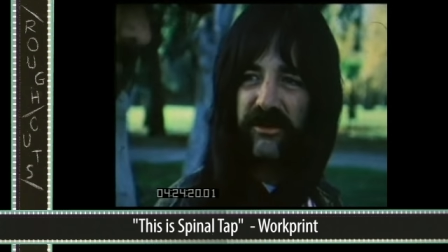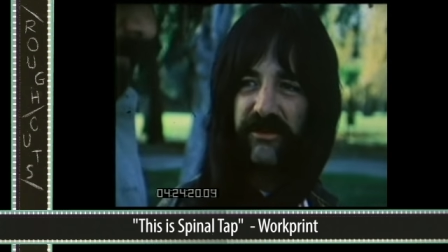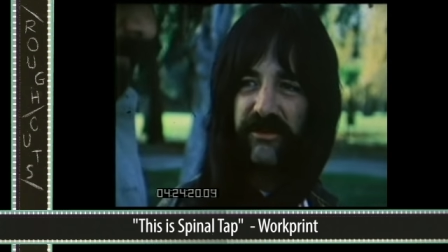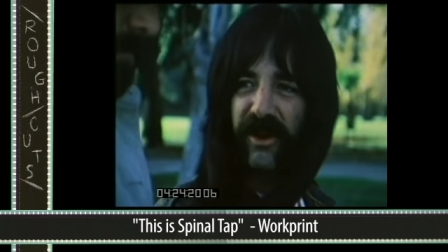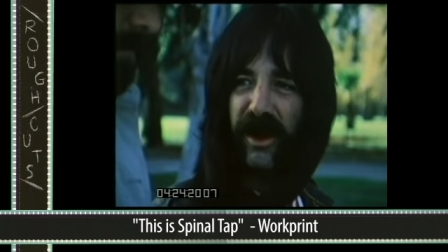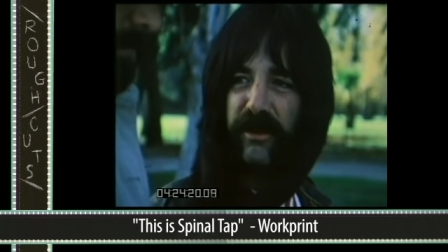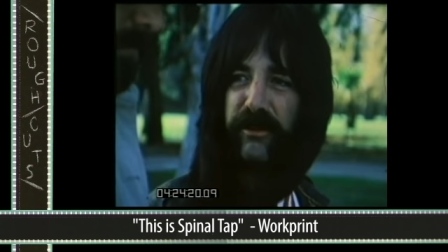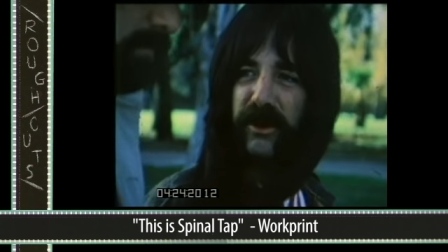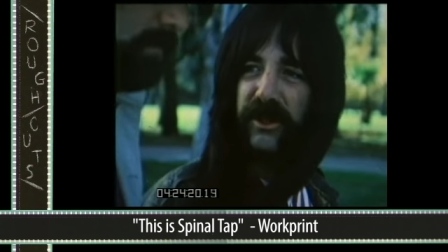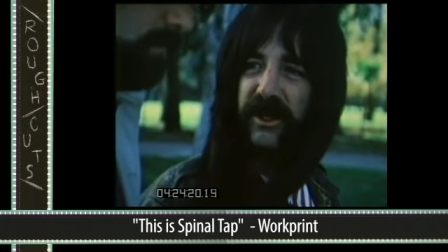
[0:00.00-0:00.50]
I
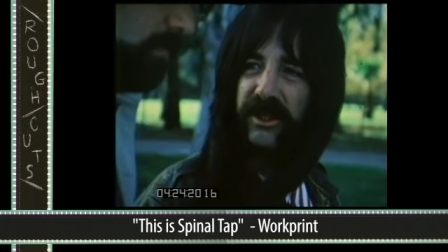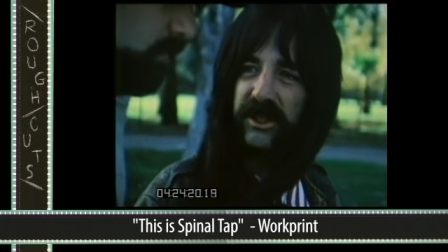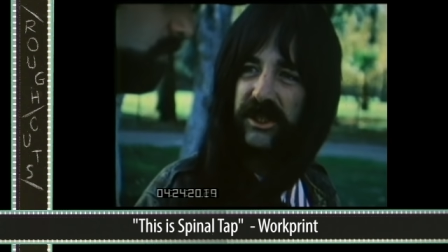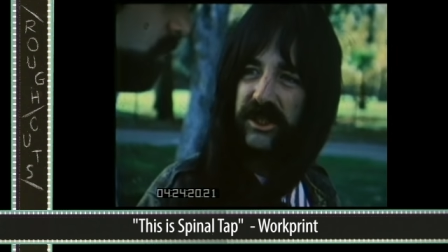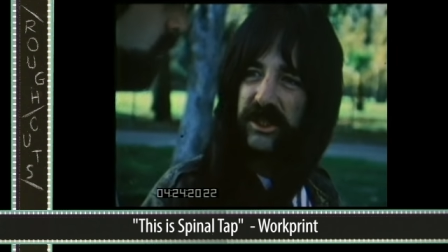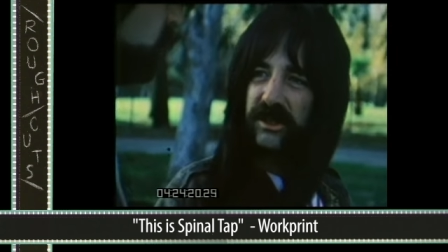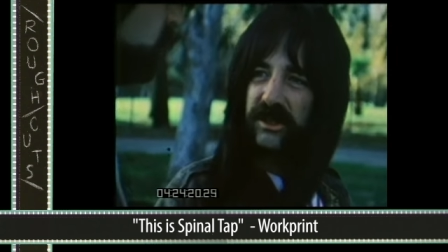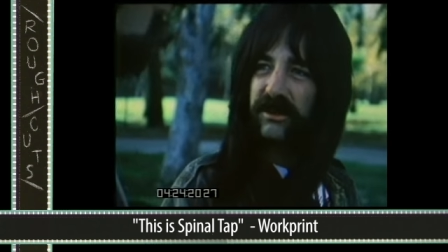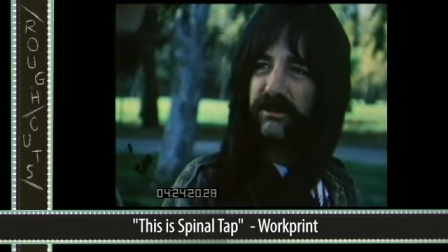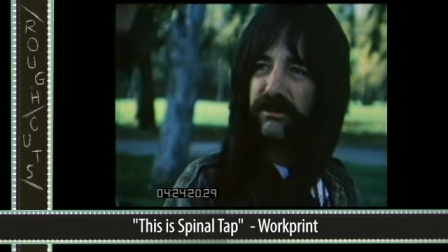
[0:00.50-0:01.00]
can now
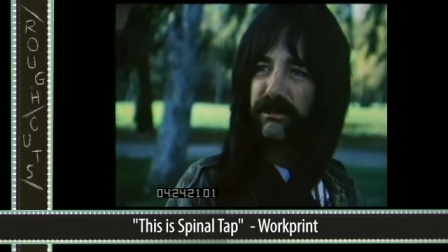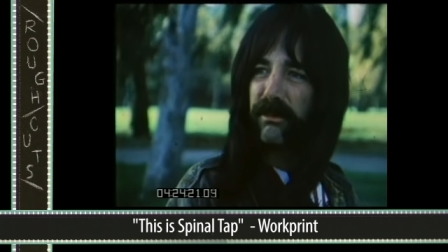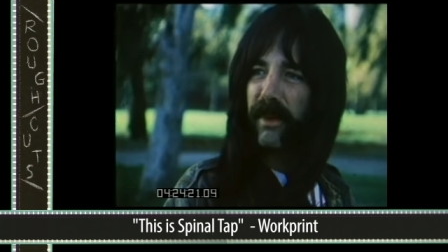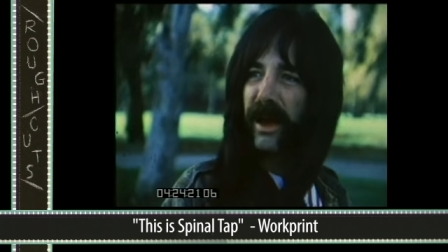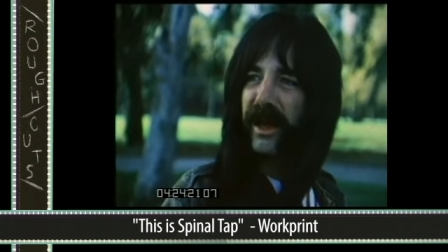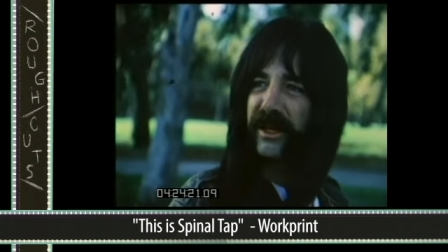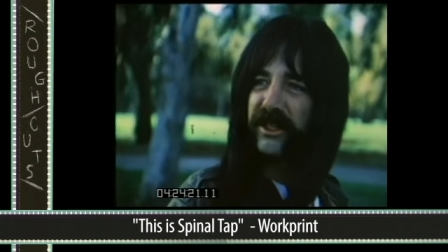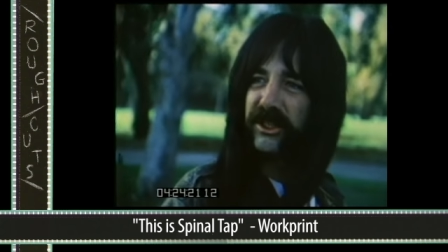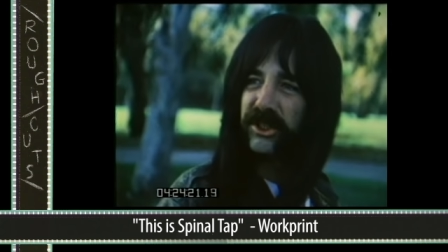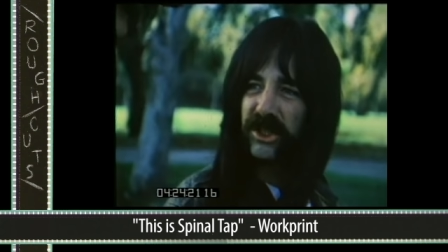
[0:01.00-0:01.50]
see that
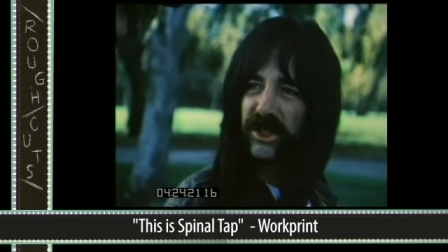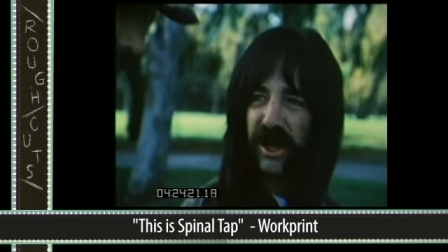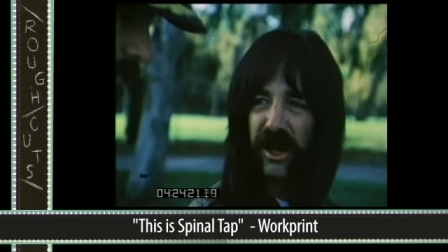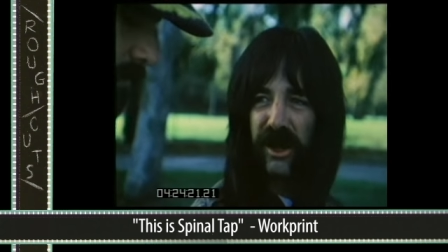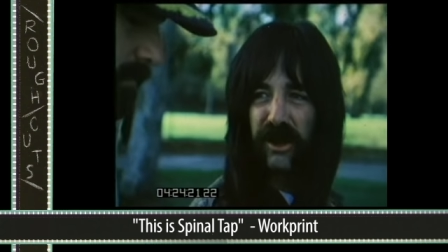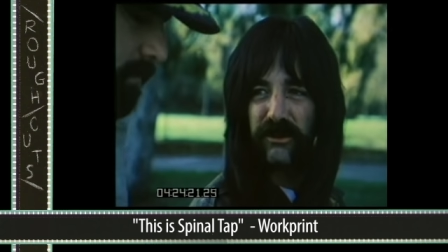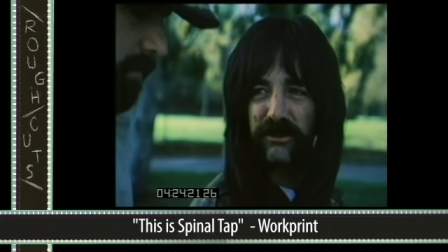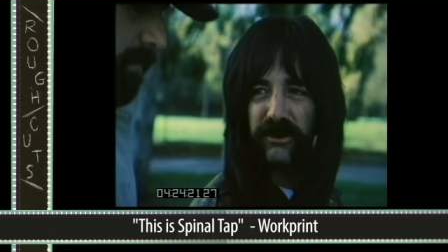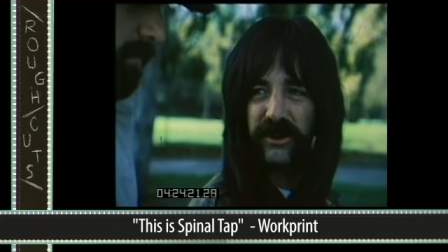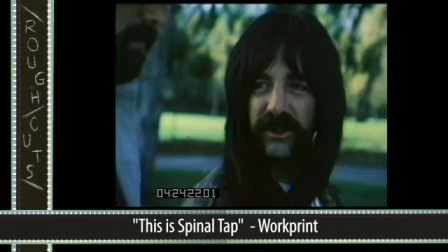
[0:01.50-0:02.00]
those
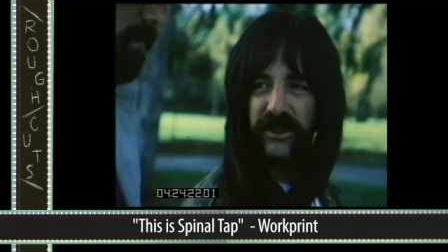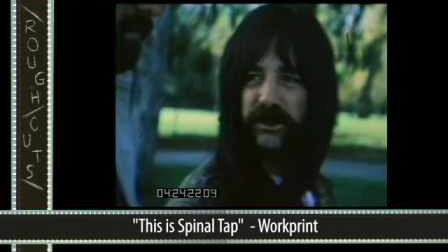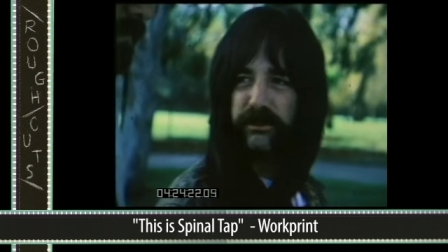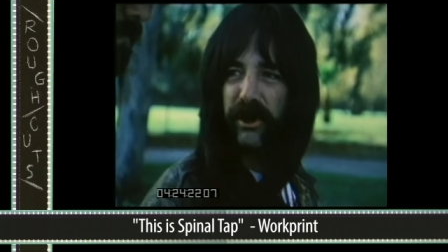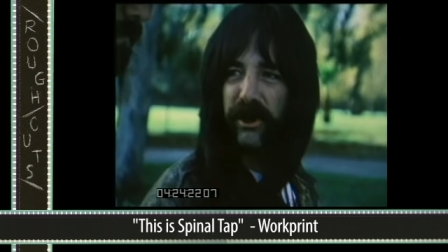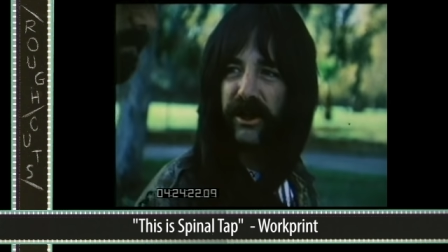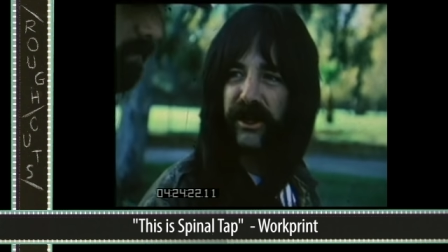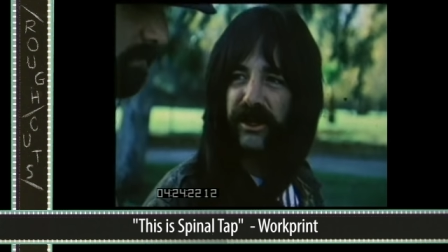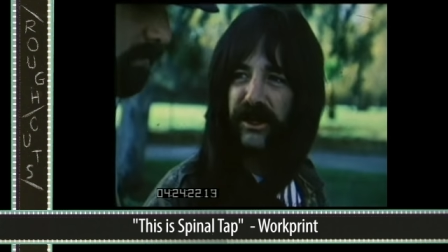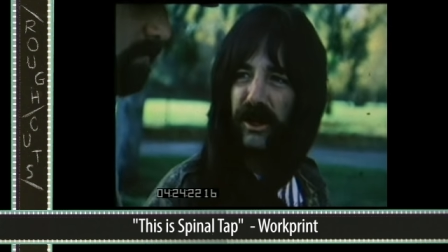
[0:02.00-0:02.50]
interviews act
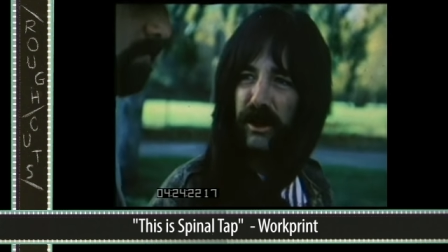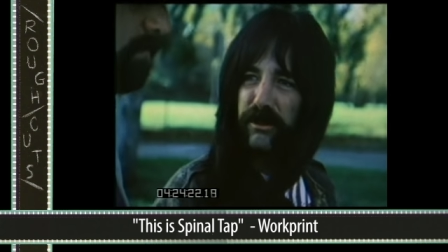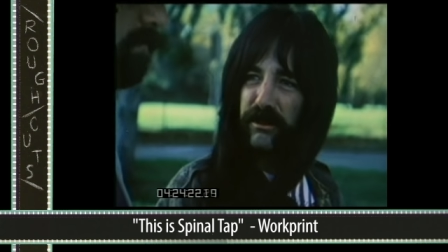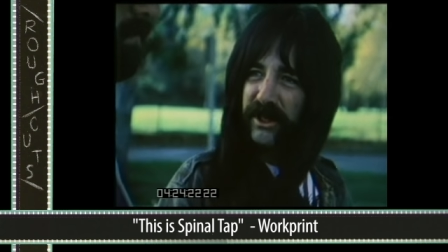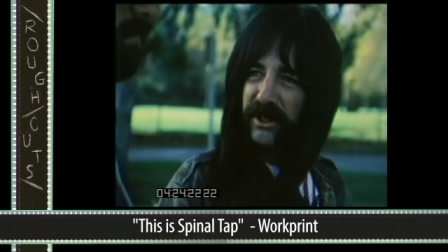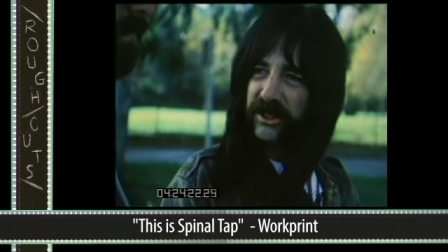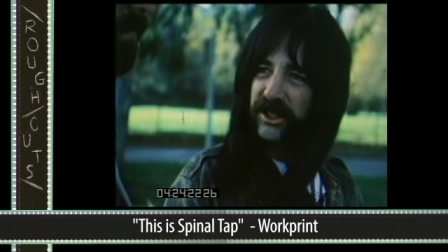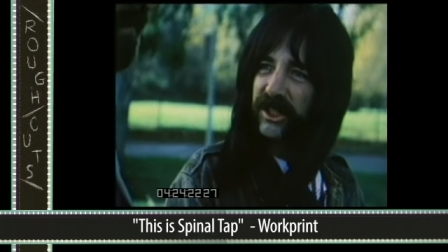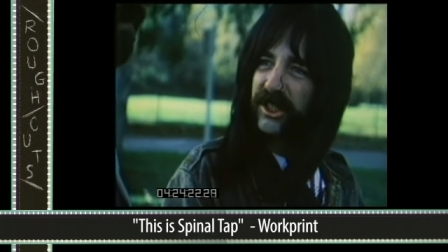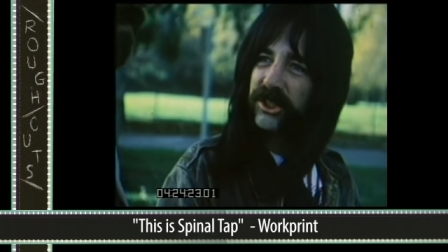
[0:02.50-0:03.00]
as glue to
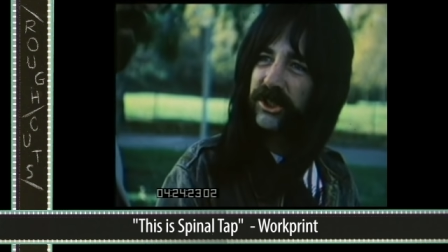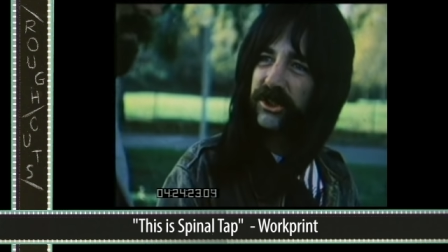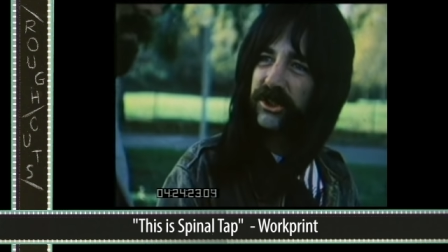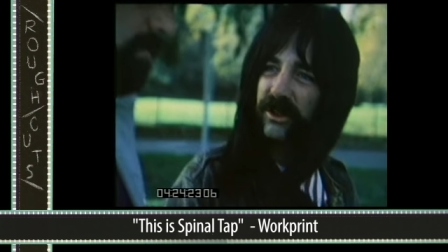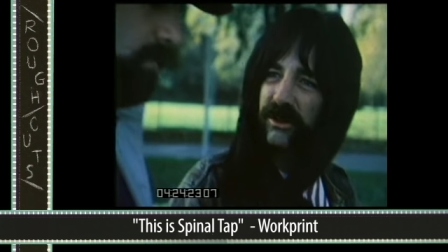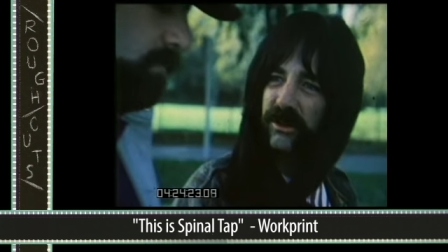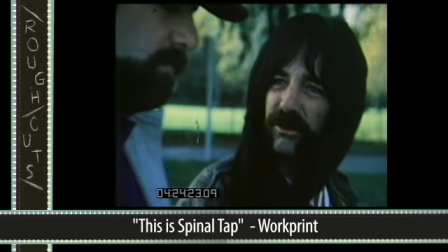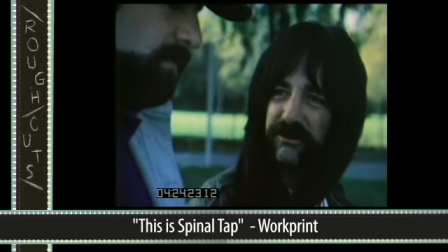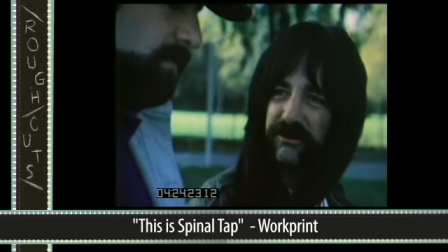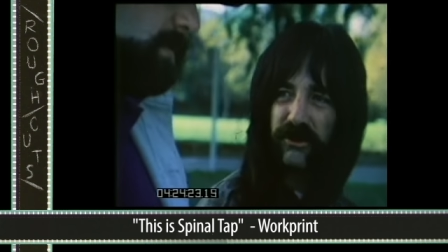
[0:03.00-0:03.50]
bridge
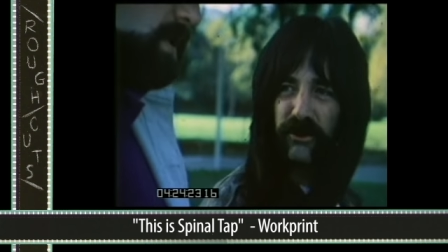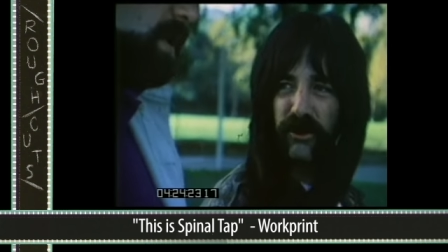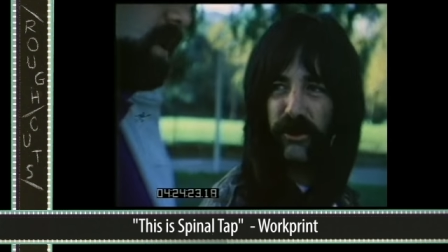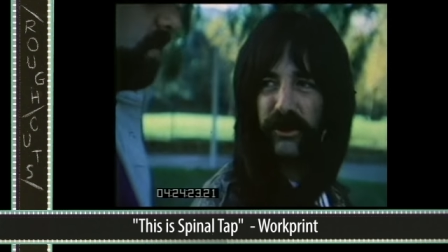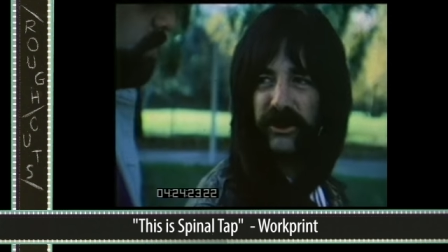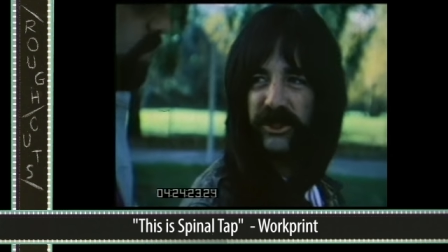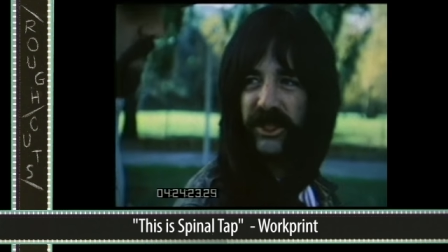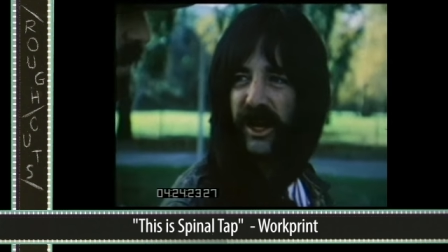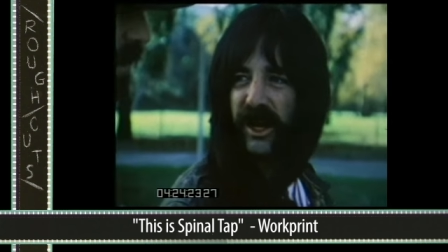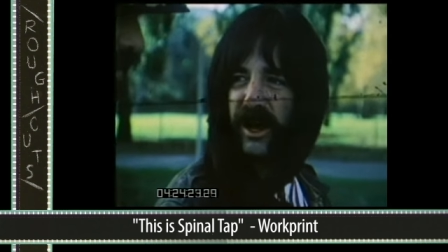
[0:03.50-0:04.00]
scenes together